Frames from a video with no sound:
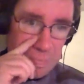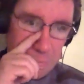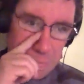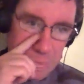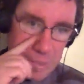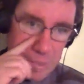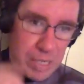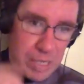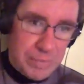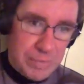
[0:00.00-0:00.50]

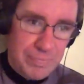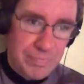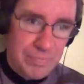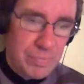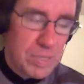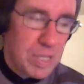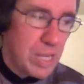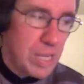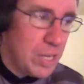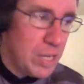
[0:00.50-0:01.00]
but
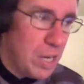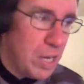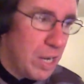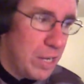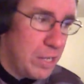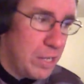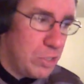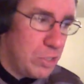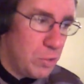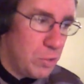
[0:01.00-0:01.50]
I got
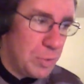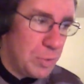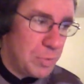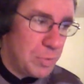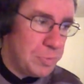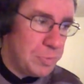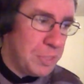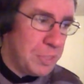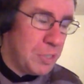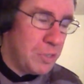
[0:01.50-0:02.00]
Adobe
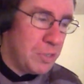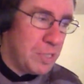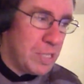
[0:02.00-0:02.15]
Premiere, and